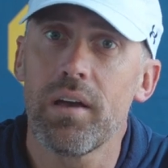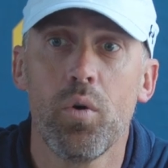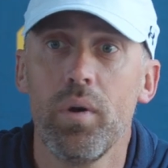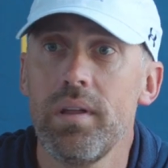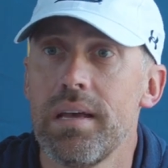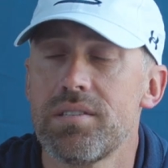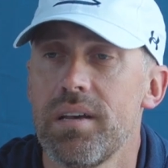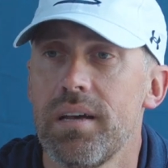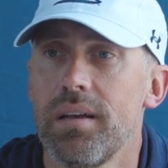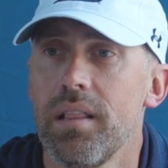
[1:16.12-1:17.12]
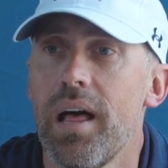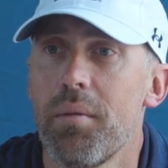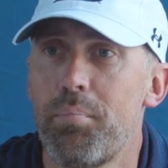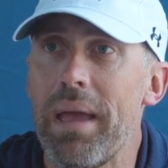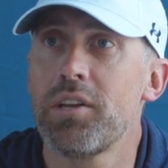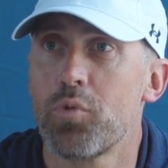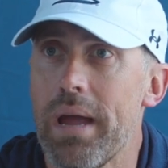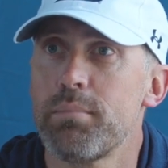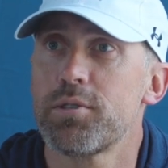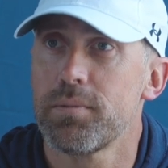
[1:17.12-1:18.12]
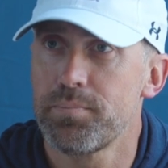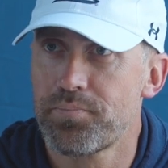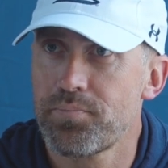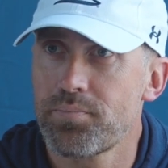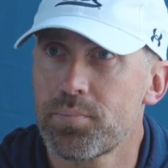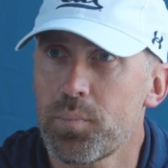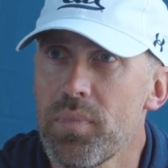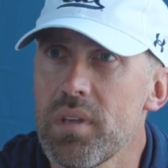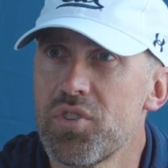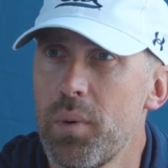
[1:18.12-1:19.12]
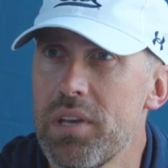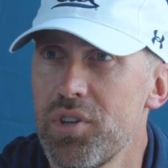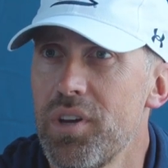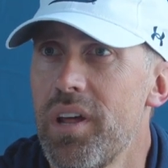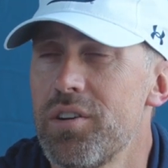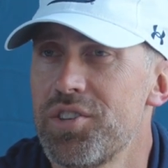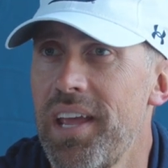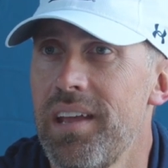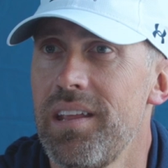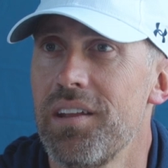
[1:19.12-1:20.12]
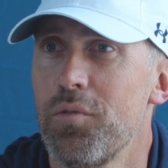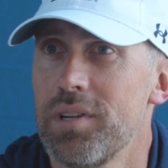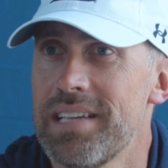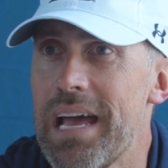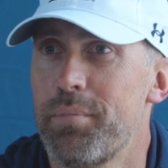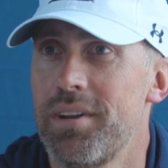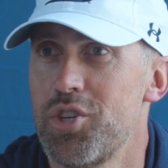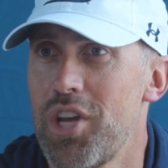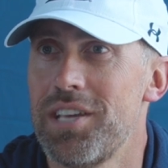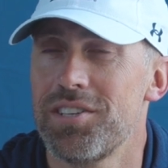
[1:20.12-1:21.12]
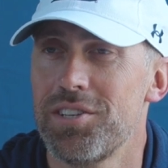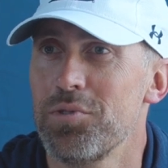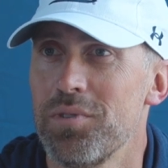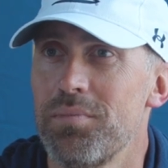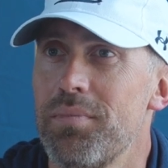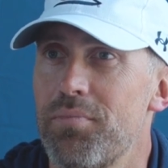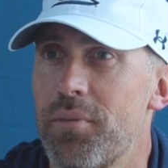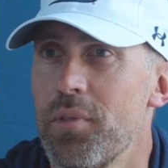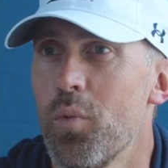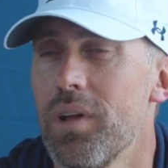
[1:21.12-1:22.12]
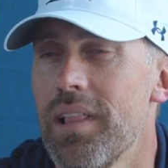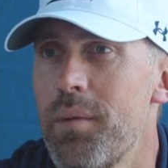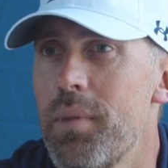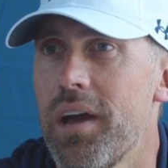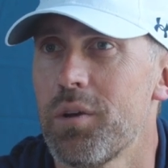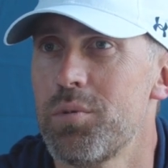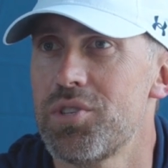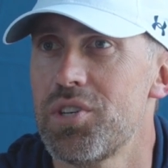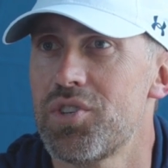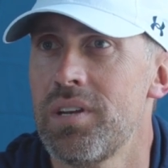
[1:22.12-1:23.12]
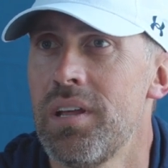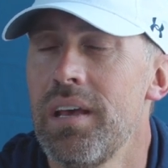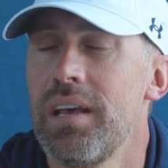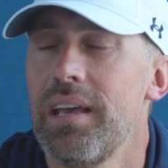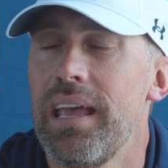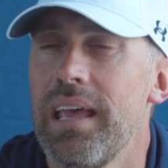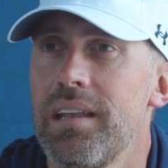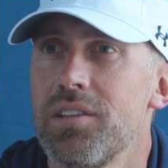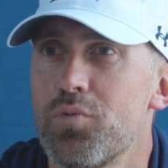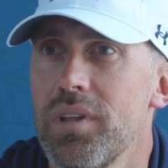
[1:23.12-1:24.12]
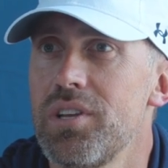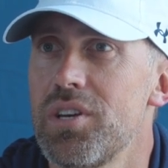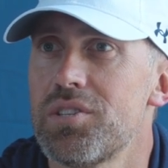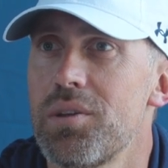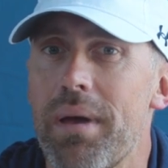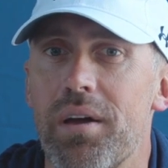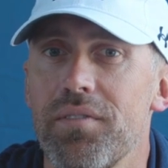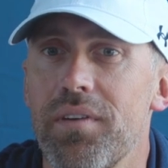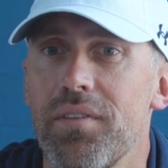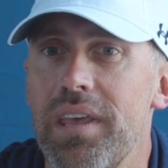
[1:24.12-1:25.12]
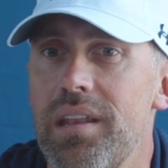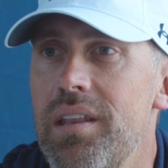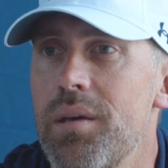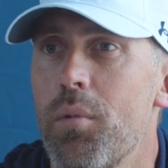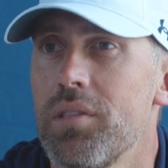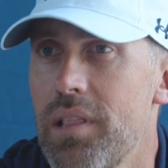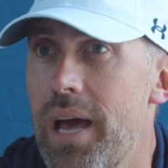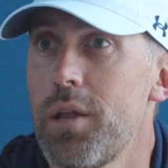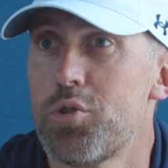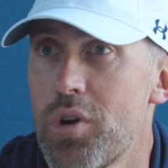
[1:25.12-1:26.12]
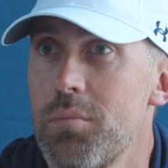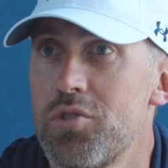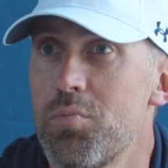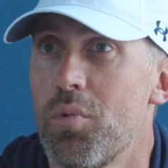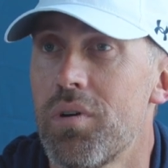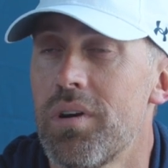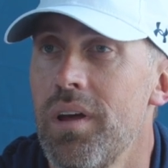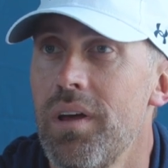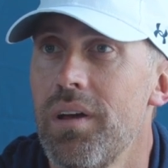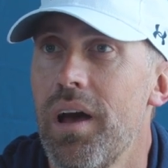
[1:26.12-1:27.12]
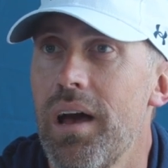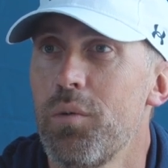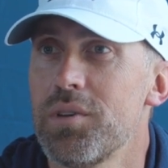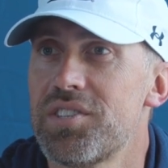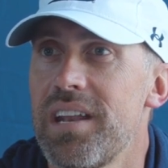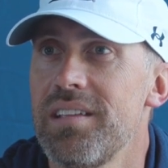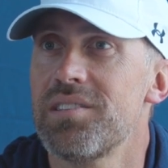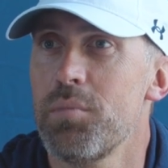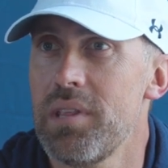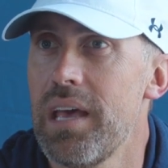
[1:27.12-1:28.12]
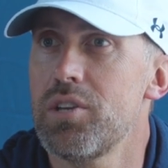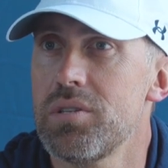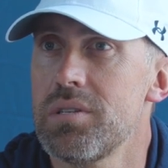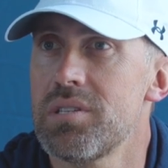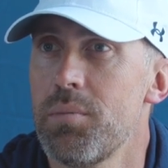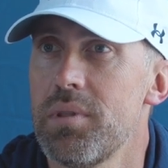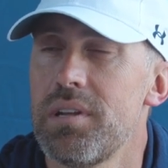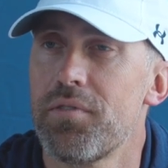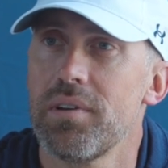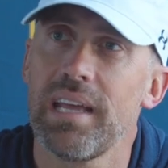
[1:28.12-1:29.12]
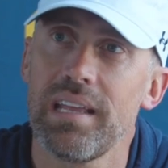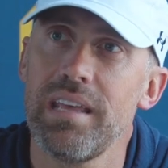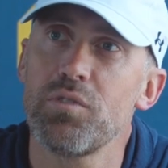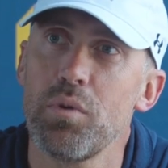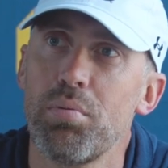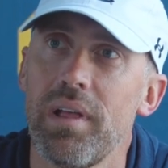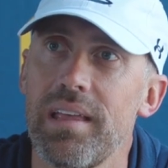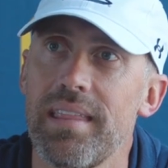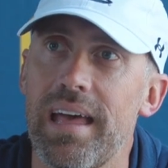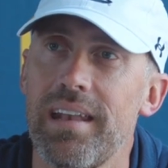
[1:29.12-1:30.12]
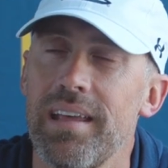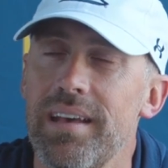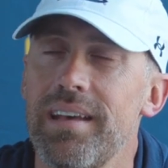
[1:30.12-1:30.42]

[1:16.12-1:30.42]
Yeah, Coyne has a lot of banked reps, so he has a good understanding of what's happened adjacent to him from the Will linebacker position, and it's really just the amount of getting him on the line of scrimmage more, with setting some of the edges and some of the different techniques we play at that